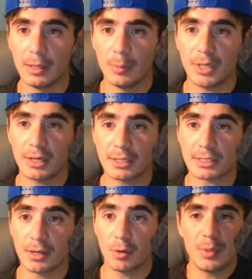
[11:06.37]

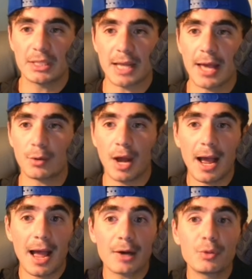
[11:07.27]
because I
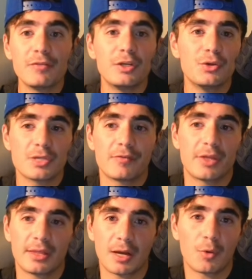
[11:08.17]
don't even use
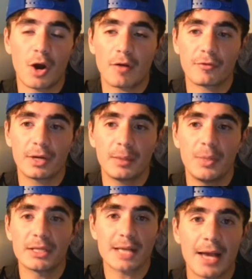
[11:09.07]
everything that we're offering,
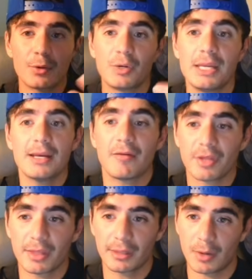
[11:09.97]
because don't need
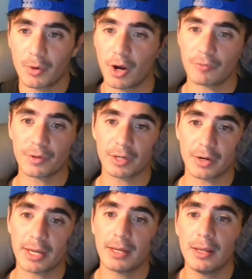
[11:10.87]
everything that we're offering,
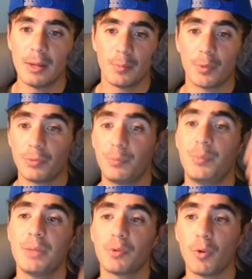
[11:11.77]
right? But
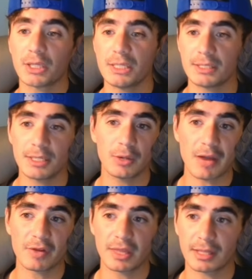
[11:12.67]
people want to see
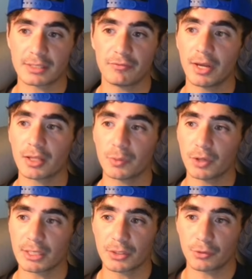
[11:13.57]
everything that's available.
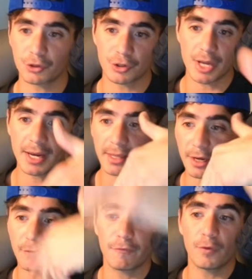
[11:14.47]
And so creating like
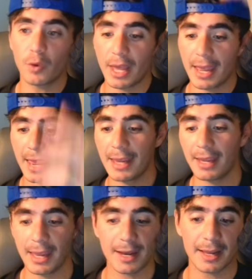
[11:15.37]
a full
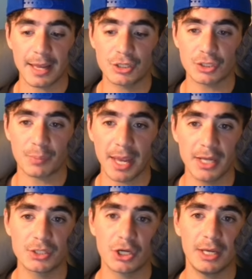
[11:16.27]
AI agents
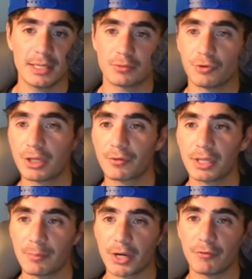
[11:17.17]
page is really,
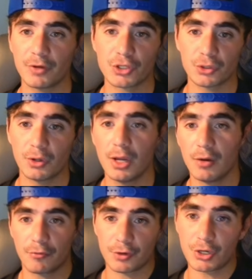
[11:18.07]
really beneficial
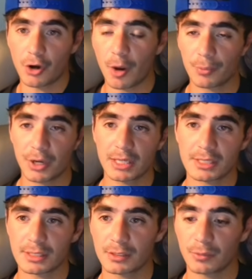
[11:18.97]
for your operating
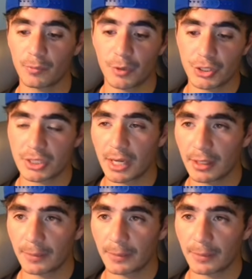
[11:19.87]
system when you're selling.